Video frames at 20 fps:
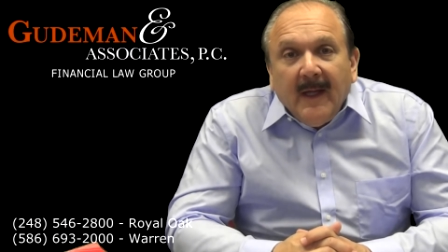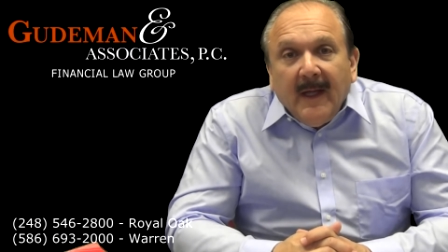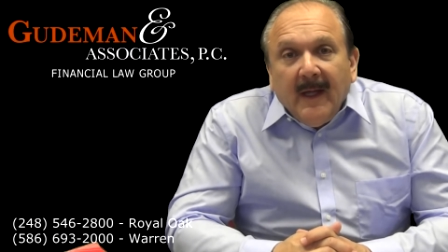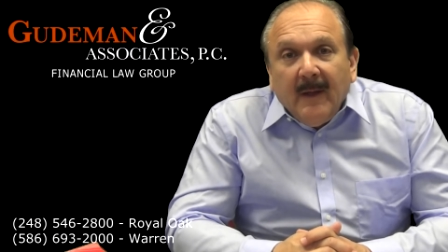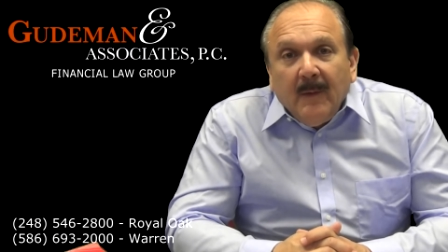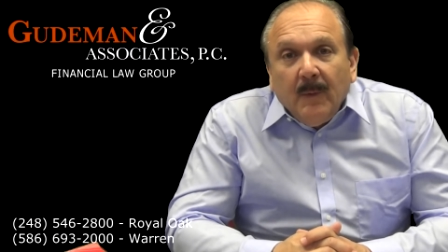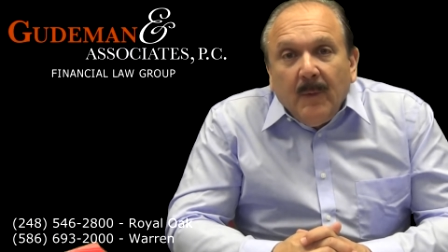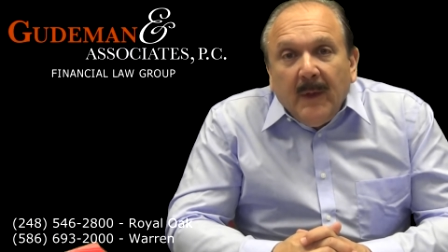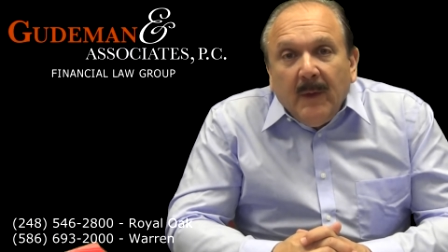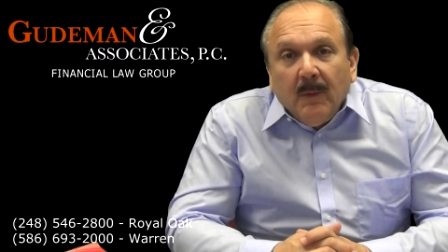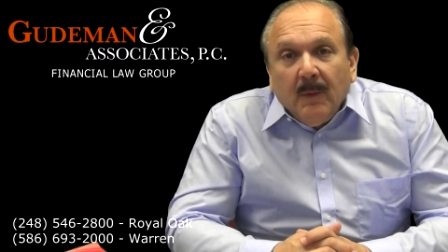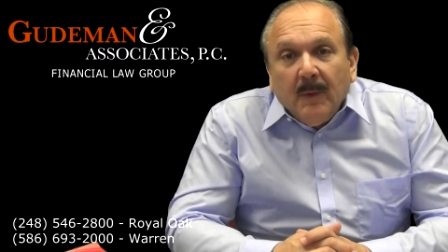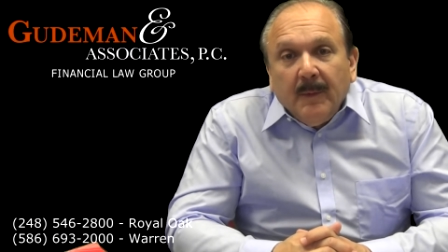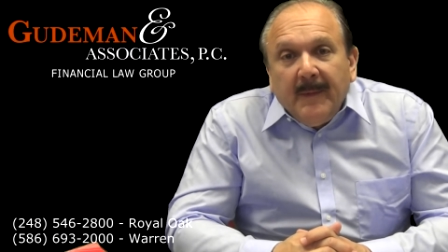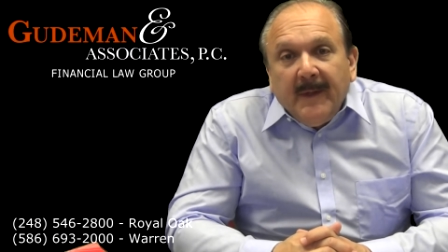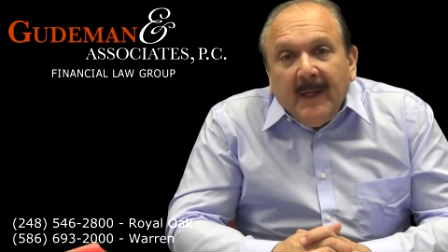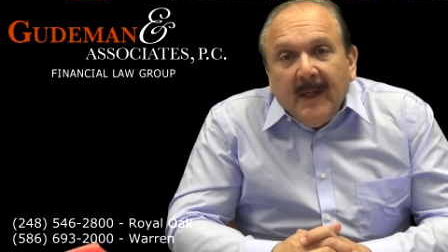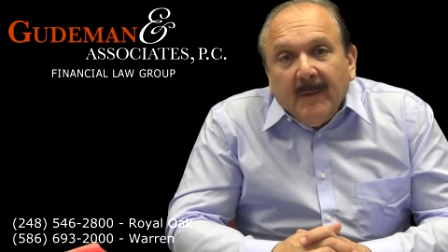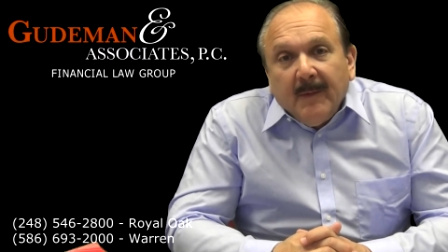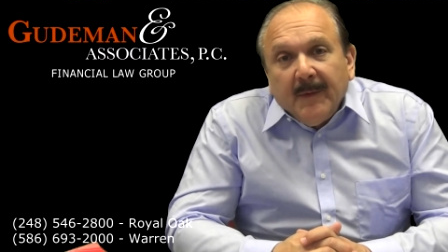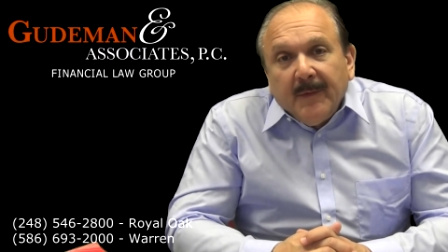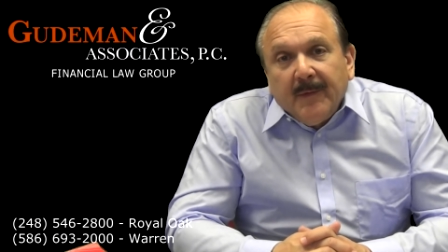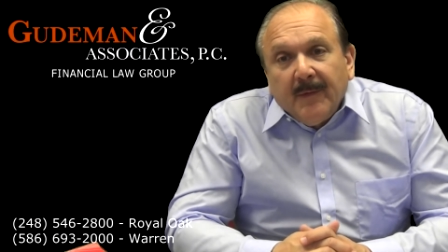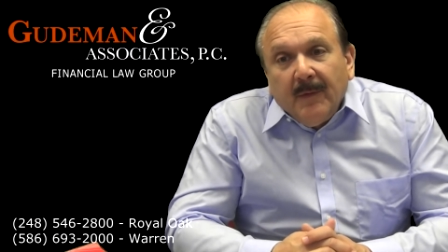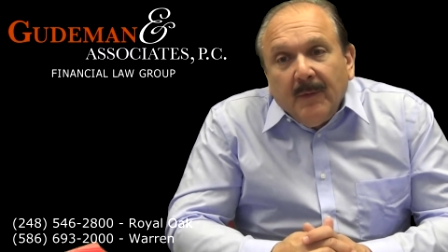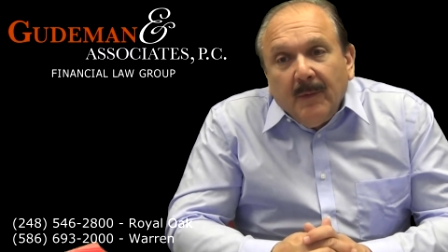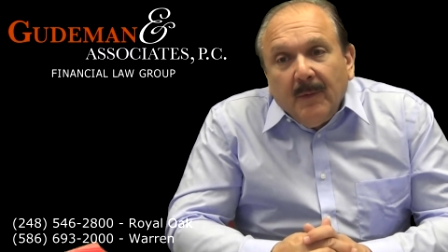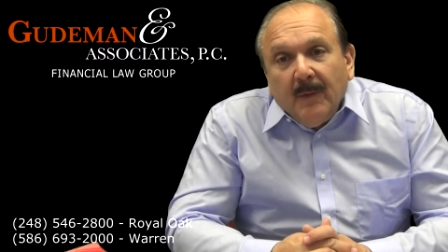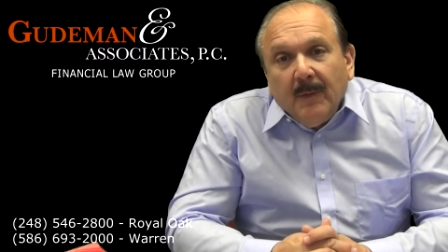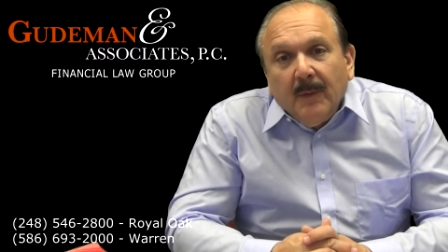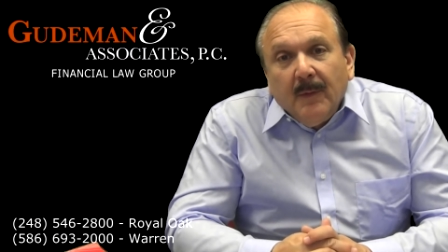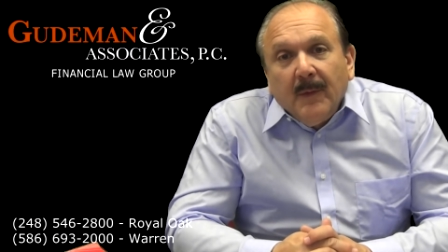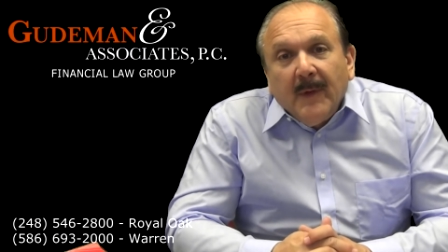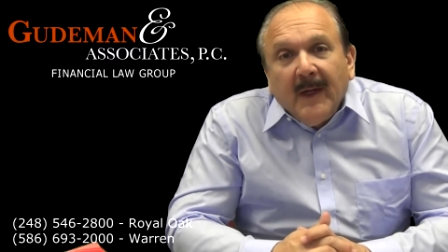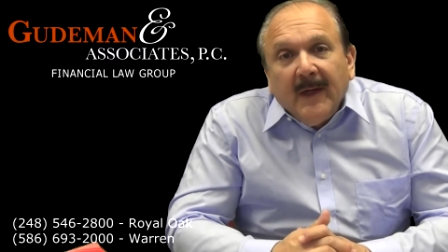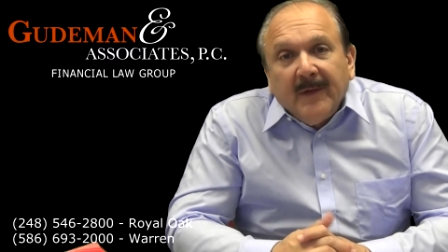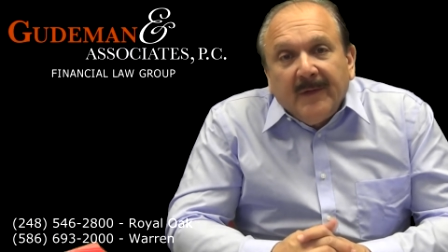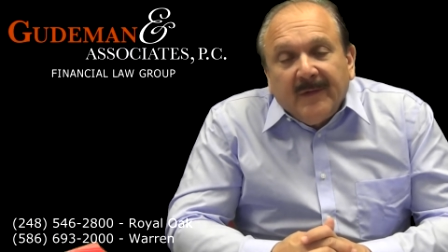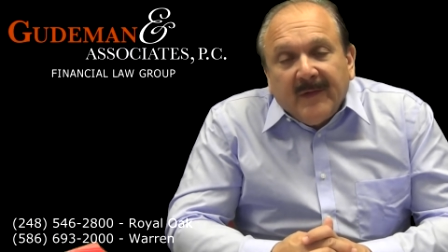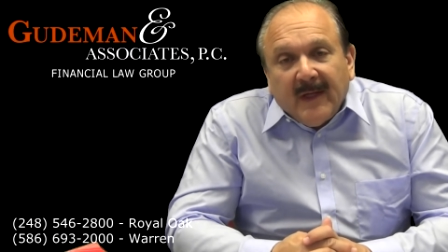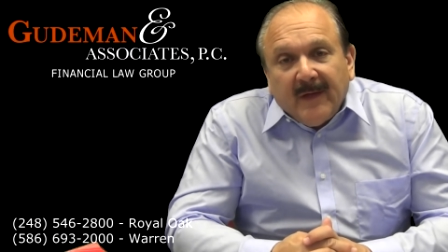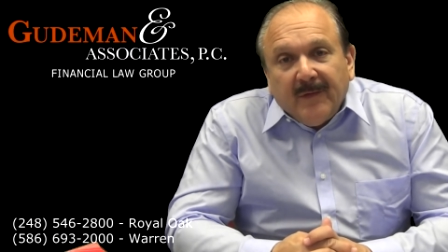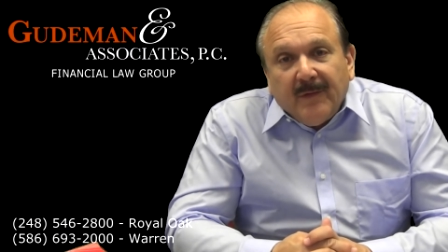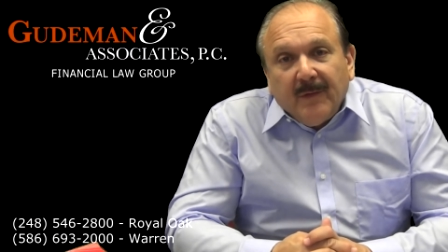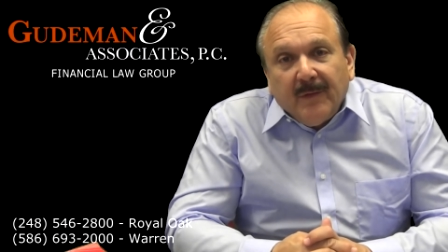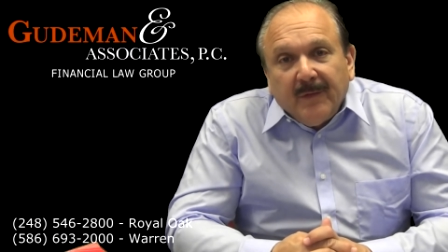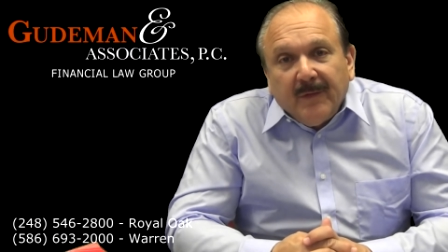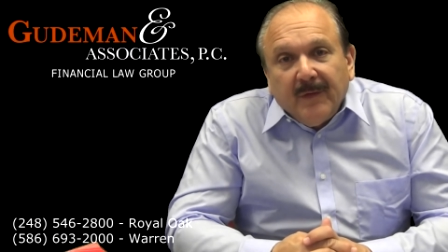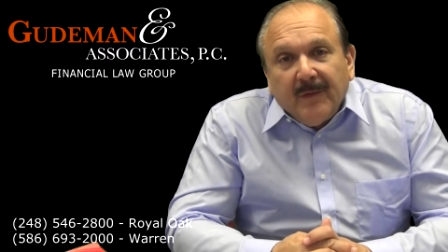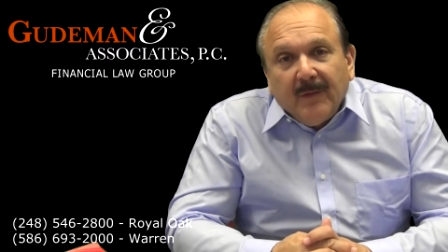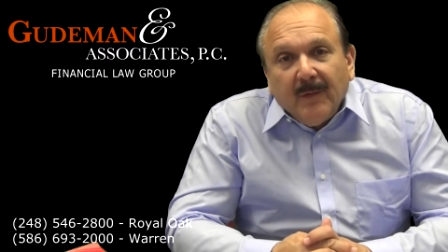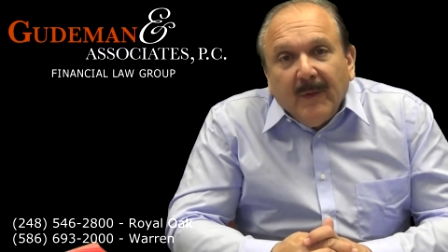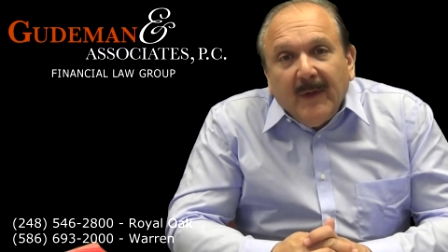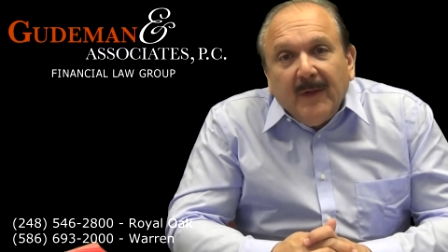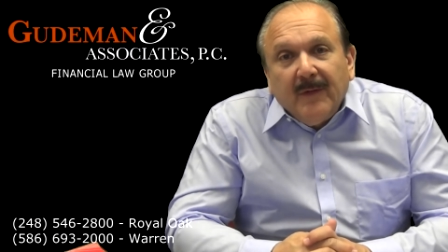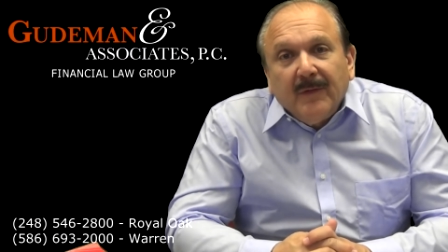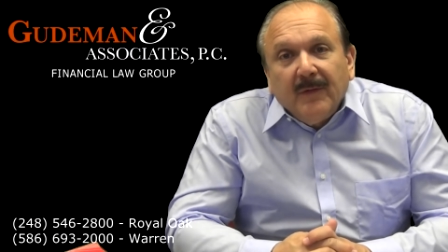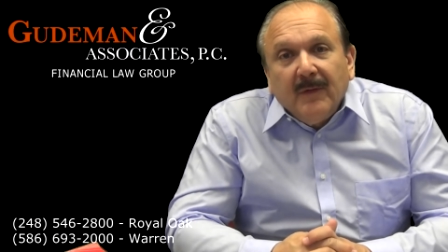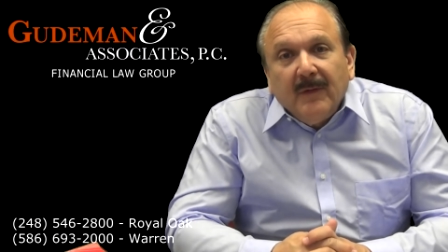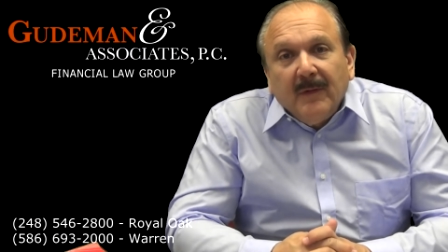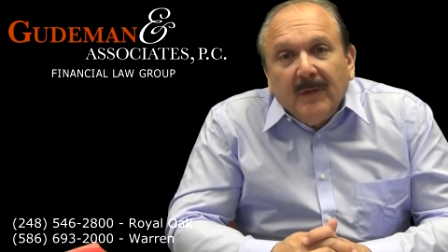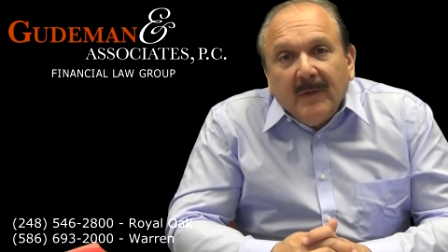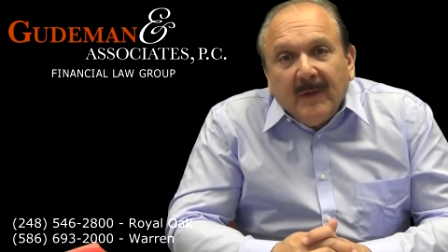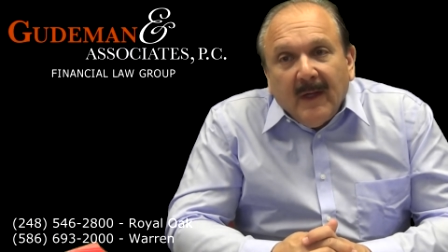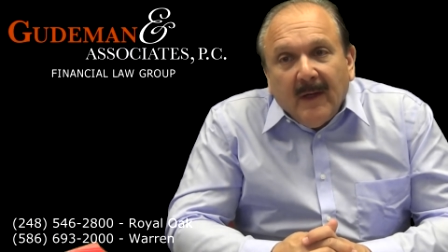and we will be able to assess your situation,